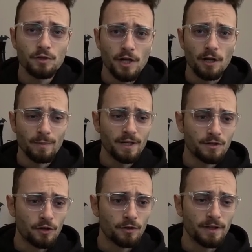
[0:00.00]
and gentlemen,
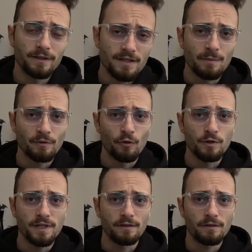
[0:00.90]
it's currently December
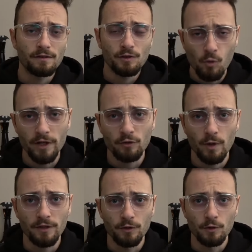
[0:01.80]
fourteenth, twenty
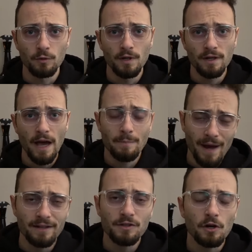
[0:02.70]
twenty-two, and
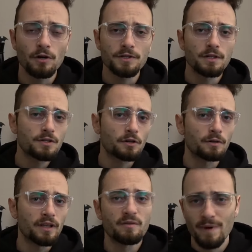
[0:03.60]
Magnus Carlsen is
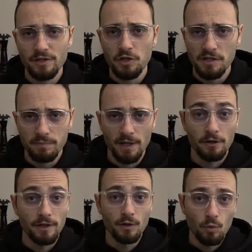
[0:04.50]
currently the best chess player
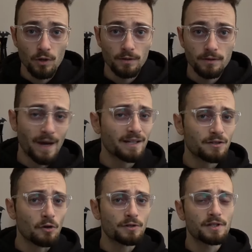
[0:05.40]
in the world. Magnus
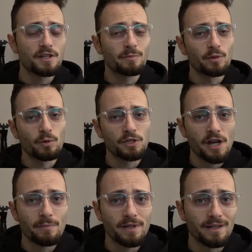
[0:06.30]
Carlsen has been the world
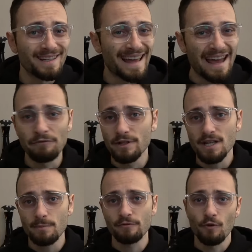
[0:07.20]
champion in every
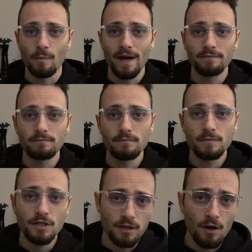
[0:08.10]
type of format.
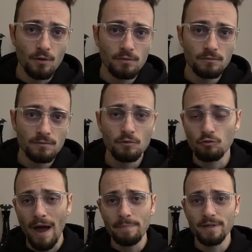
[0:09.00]
Slow,
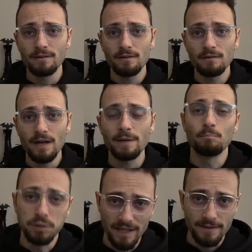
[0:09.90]
rapid,
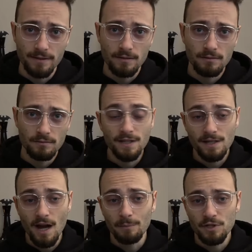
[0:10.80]
and blitz. He's
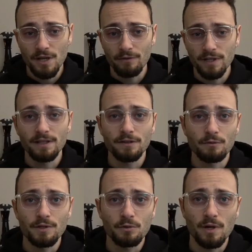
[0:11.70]
accomplished everything that
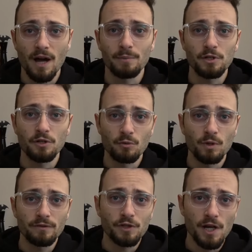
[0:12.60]
there is to accomplish in the
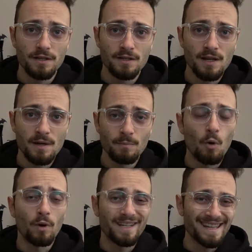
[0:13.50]
world of chess,
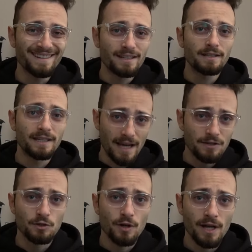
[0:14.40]
but what he did
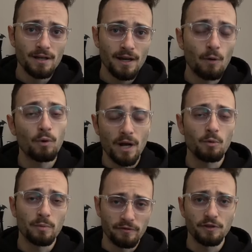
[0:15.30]
yesterday, and what I
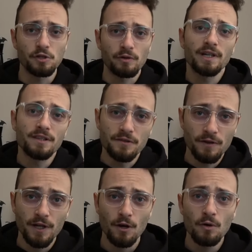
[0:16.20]
will be featuring in this
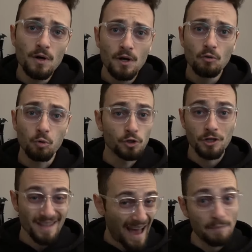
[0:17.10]
video, will
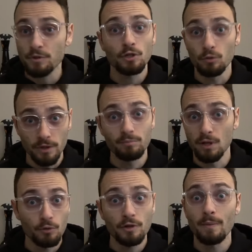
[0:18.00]
just absolutely
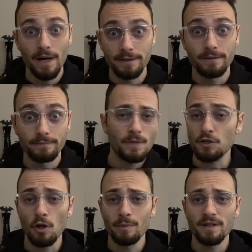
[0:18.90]
blow your mind.
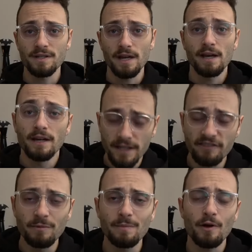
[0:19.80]
That's all I'm gonna say.
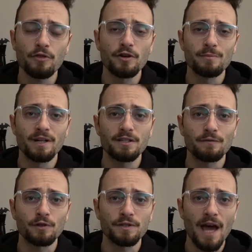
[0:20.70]
Give me about thirty minutes
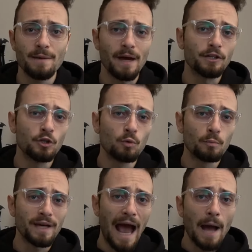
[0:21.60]
of your time, and you will
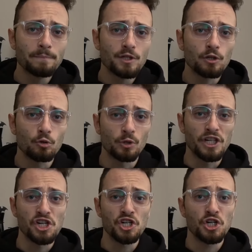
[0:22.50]
be
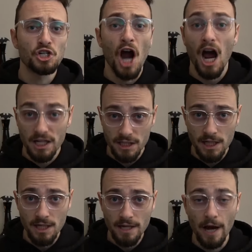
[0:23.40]
absolutely shocked
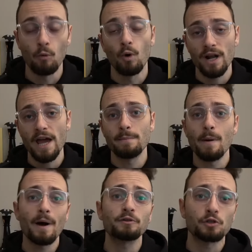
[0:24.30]
at what I am
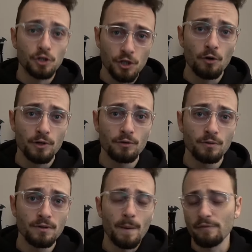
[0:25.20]
about to show
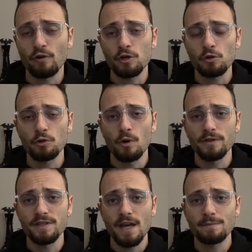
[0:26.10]
you. And before I show you all
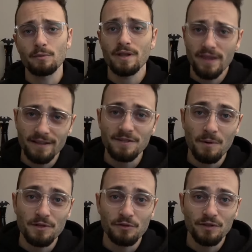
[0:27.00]
these games, I want to thank the
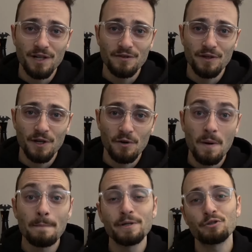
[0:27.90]
sponsor of today's video,
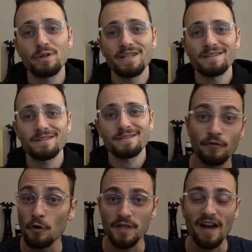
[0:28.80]
Madrinas.
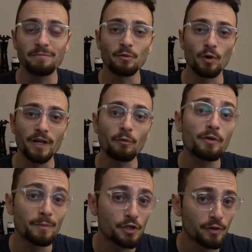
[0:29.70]
Folks, I've been working
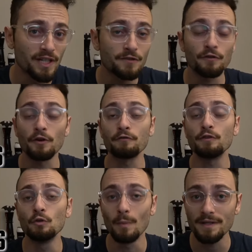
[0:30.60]
with Madrinas for a
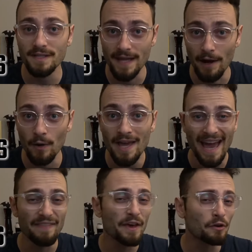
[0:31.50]
few months now,
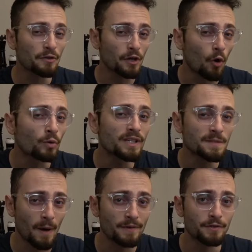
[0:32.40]
and they are the only
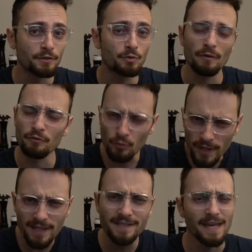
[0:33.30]
sponsor to have
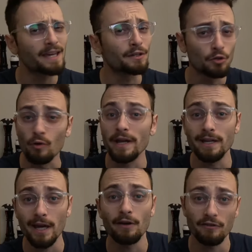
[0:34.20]
really taken great
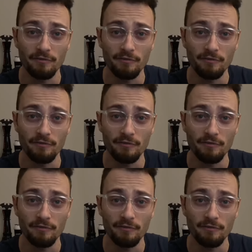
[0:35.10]
care